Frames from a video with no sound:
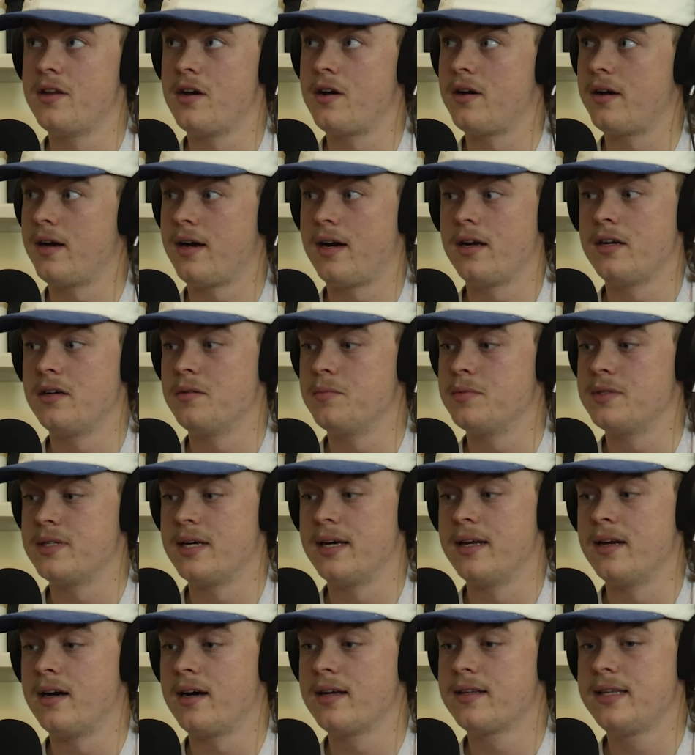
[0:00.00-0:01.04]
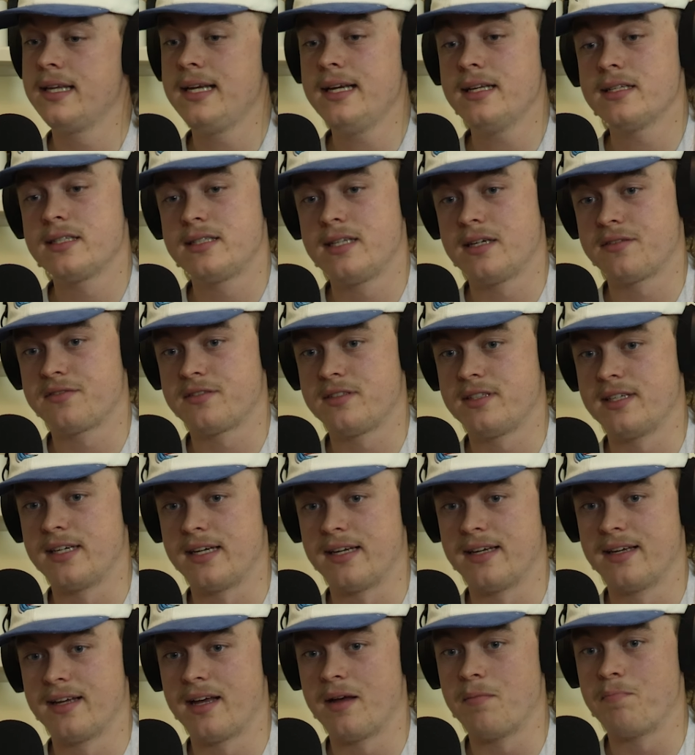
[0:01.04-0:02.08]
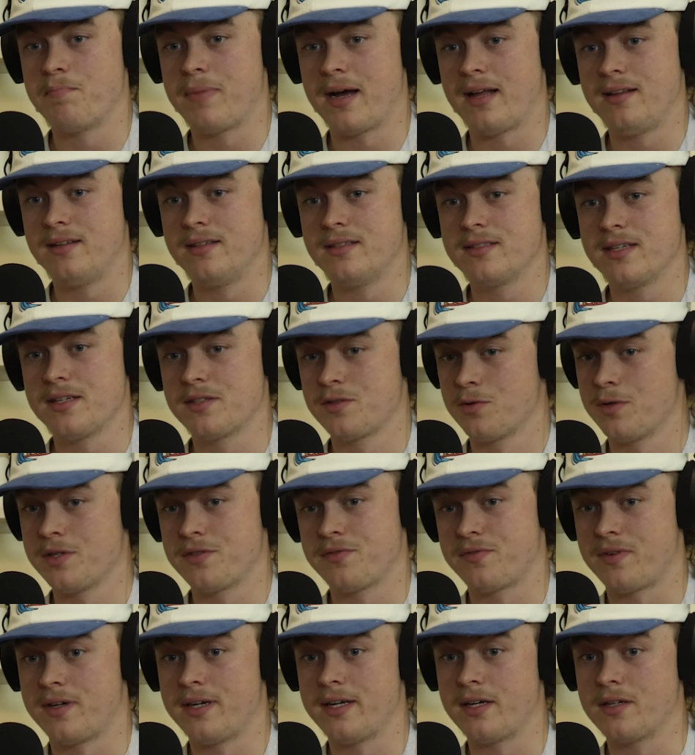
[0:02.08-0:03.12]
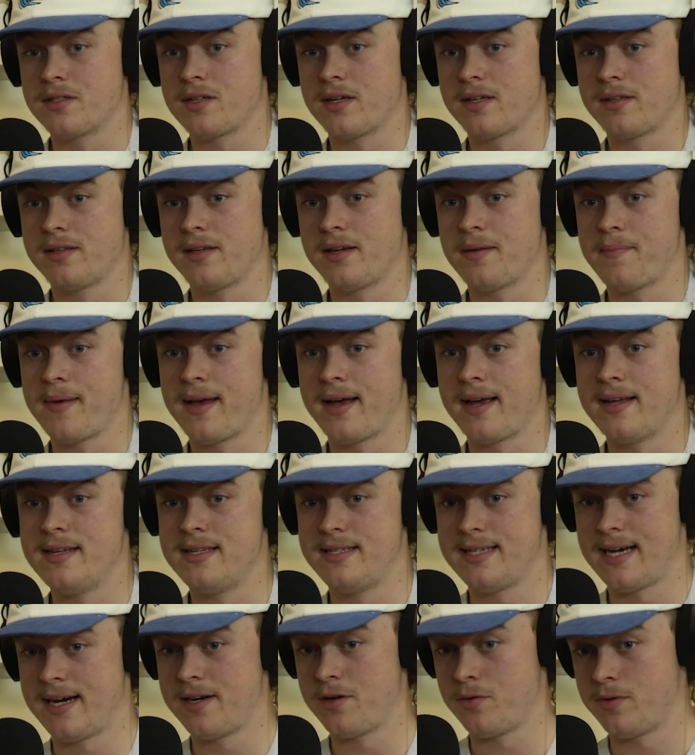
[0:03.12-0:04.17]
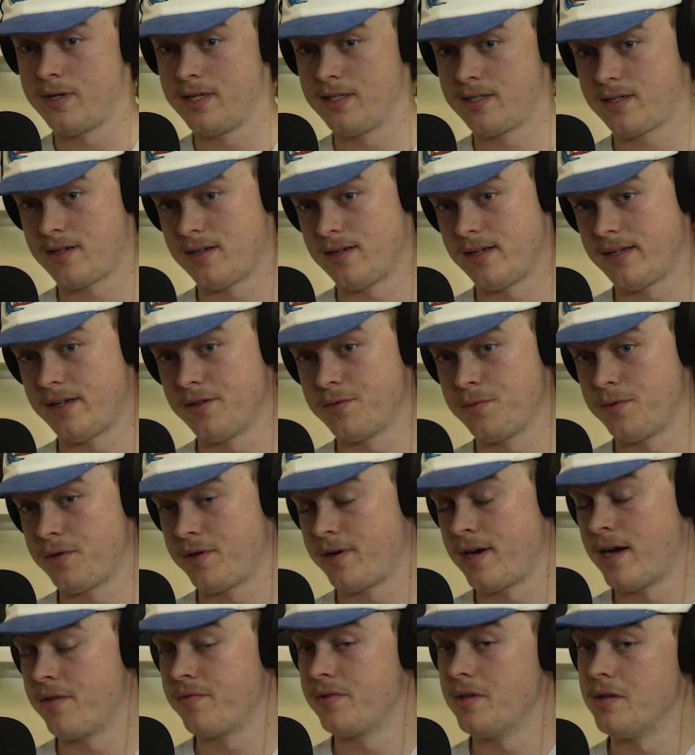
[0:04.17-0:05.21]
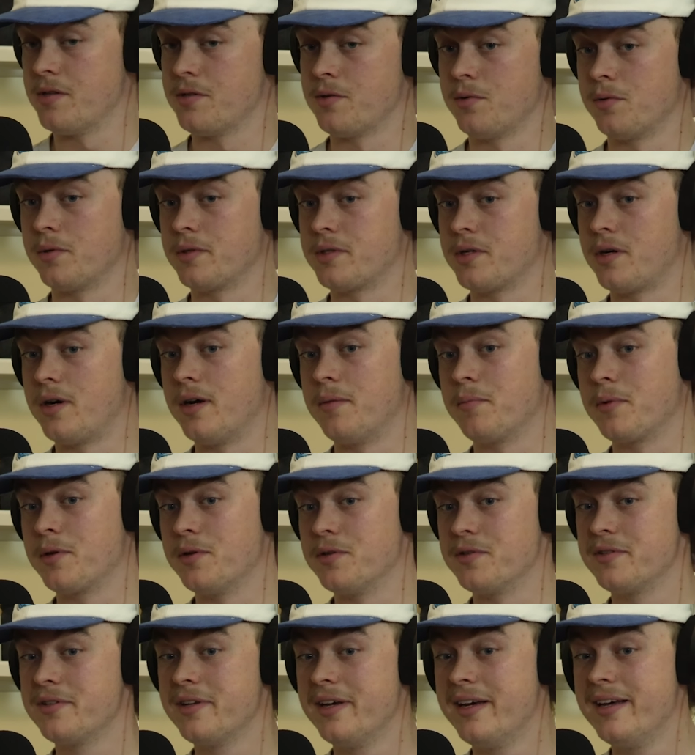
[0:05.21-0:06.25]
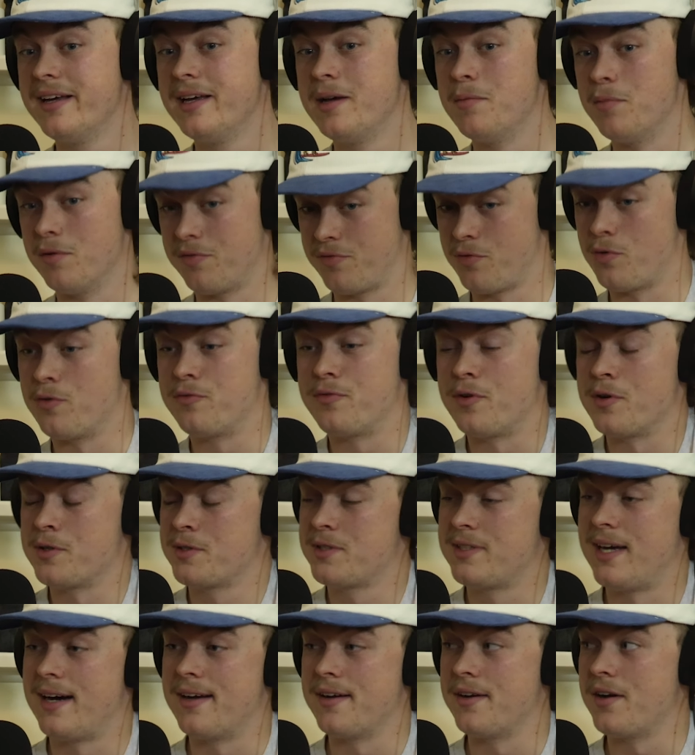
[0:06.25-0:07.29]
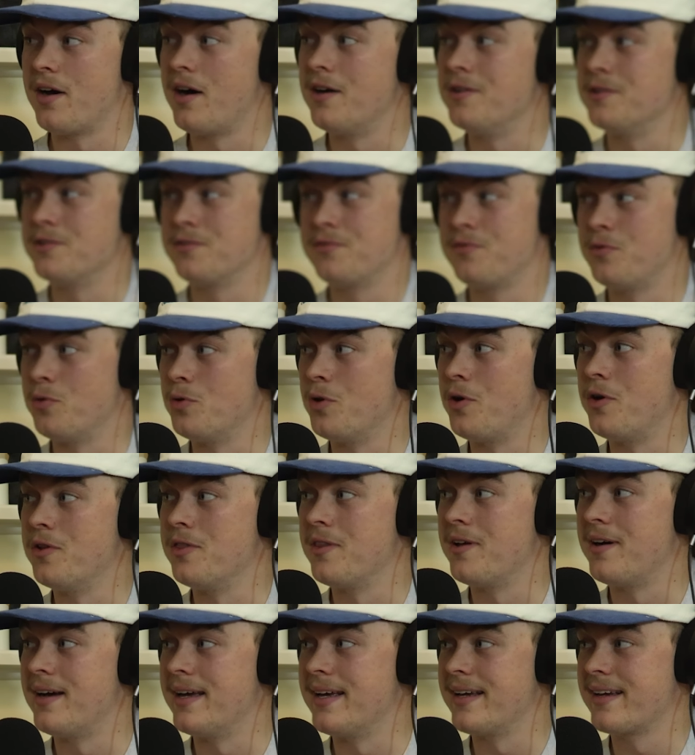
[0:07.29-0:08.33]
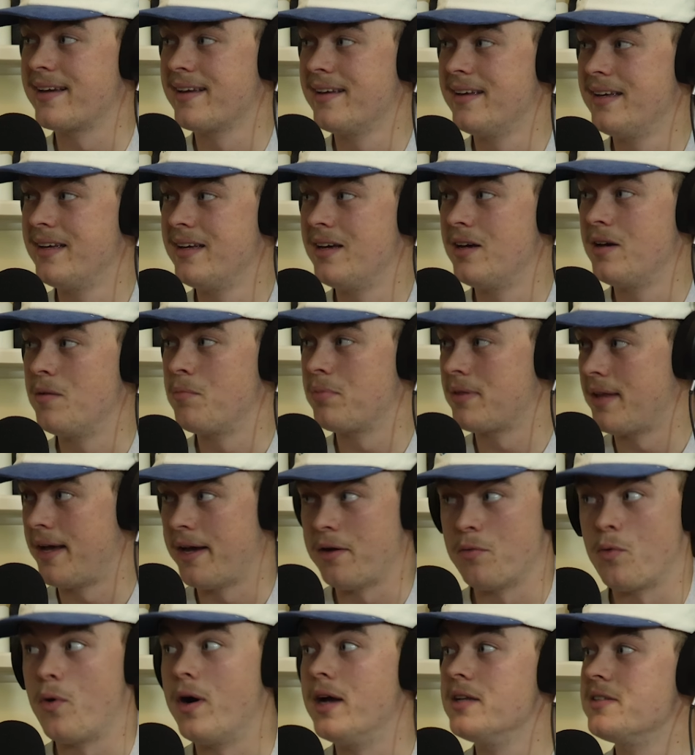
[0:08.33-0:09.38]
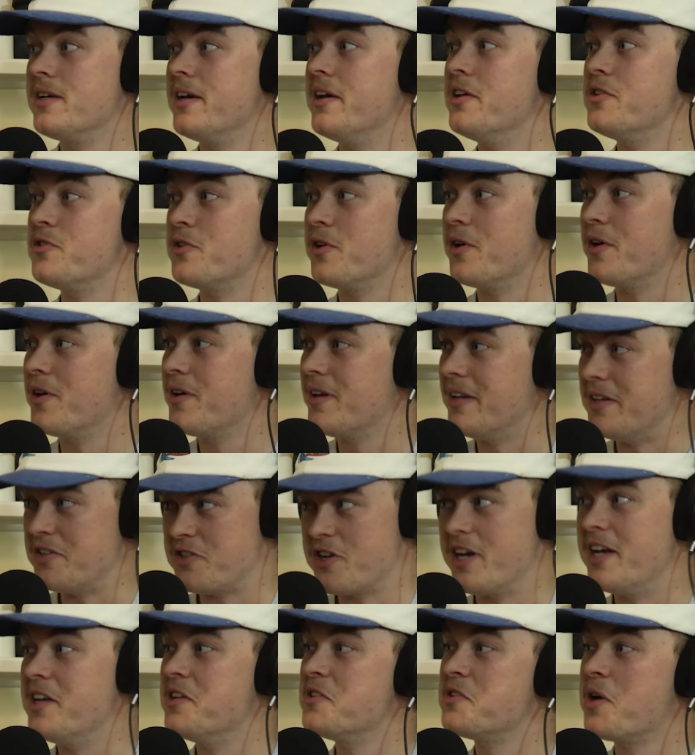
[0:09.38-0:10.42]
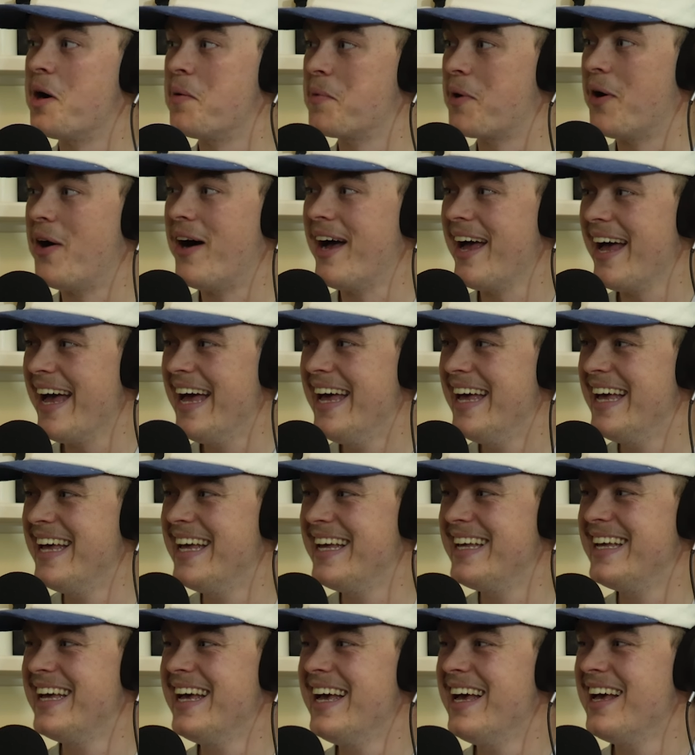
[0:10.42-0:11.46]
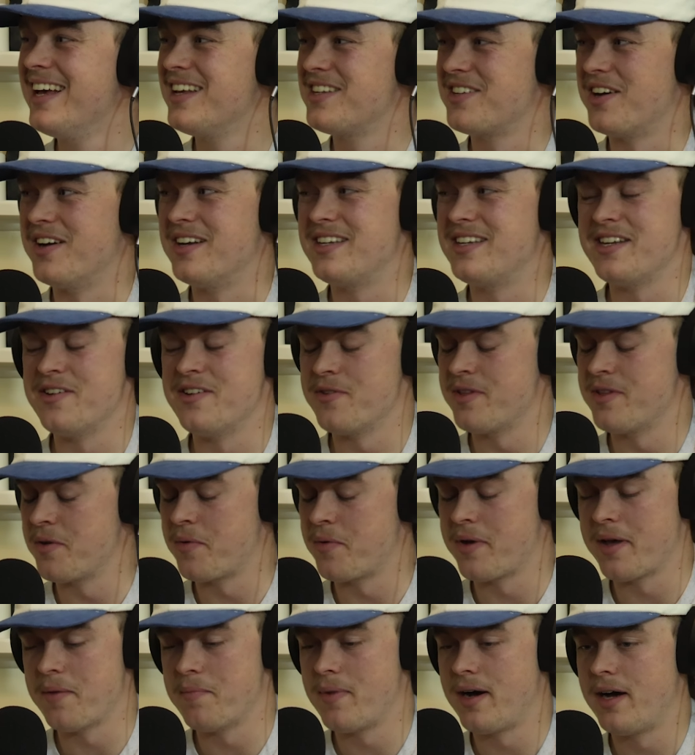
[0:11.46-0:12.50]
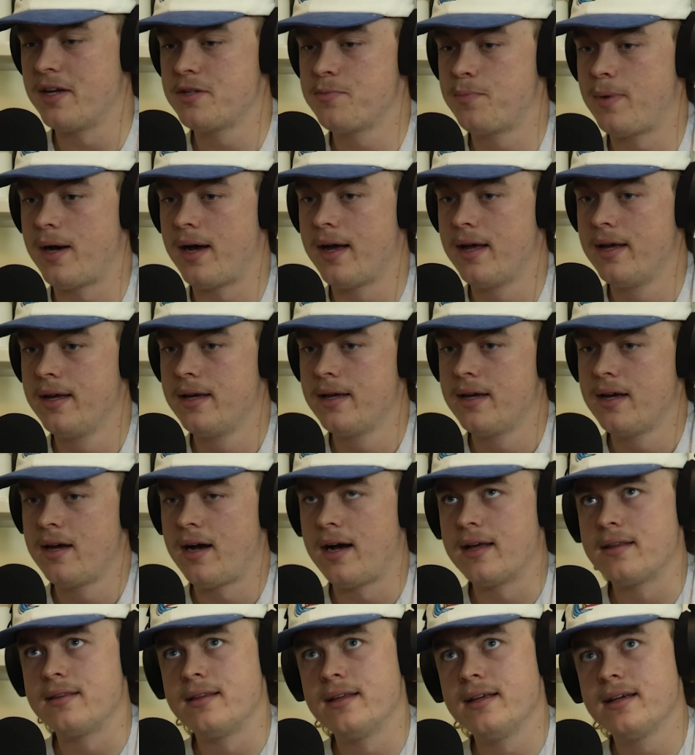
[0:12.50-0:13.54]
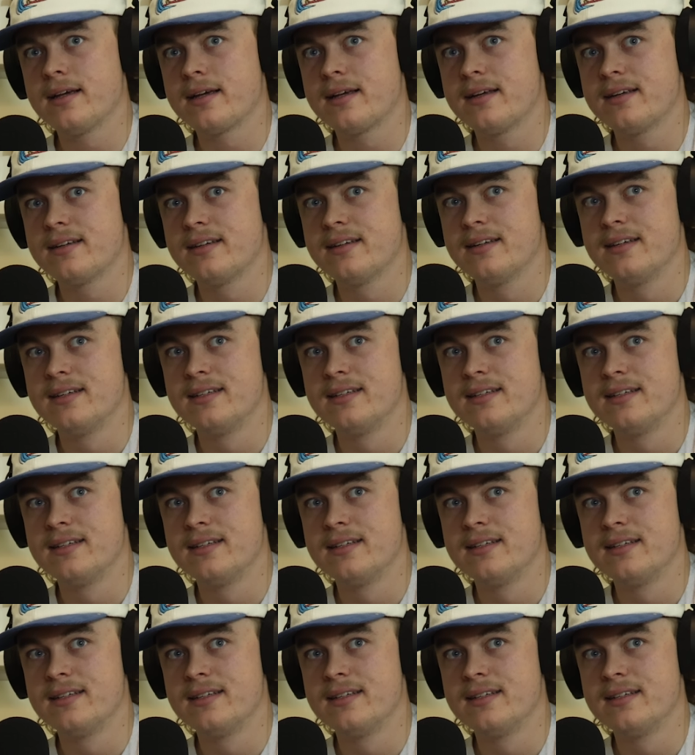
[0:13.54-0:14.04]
no, 100%. I think it's definitely a balance. It's always funny because I think about, and Dad always kind of gives me crap for this all the time, because before FOSS started, I was full on like plain white t-shirt and jeans type guy. So I didn't really wear much, but I think